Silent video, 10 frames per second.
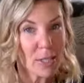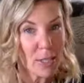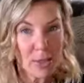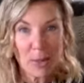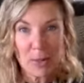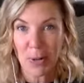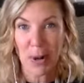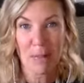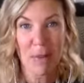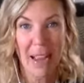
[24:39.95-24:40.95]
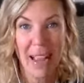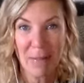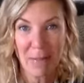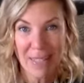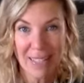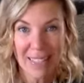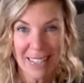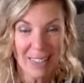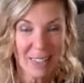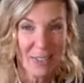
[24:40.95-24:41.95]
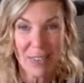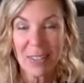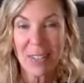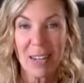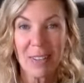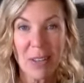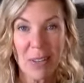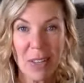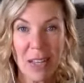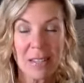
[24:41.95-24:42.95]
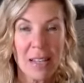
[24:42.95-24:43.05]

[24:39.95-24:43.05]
Like those are on my happy list, along with a lot of other things.